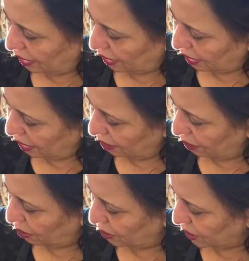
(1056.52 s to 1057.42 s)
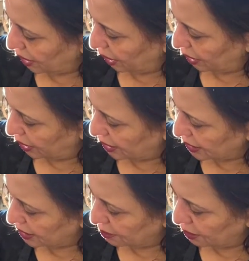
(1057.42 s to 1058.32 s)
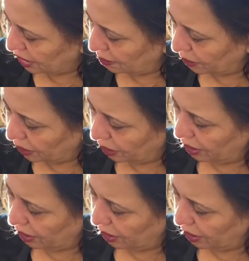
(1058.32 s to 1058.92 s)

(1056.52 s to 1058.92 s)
You could almost think of this as a mini burger.